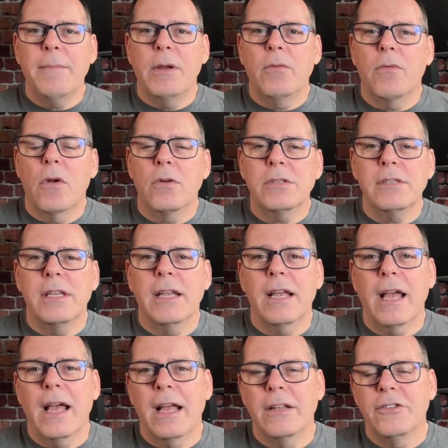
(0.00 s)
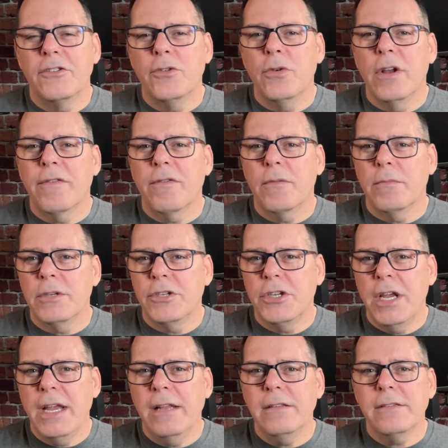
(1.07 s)
be roasting on 2 different
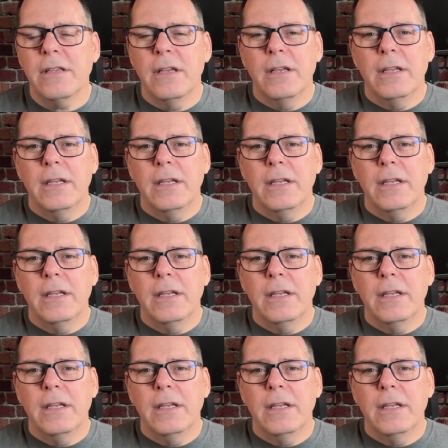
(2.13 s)
machines.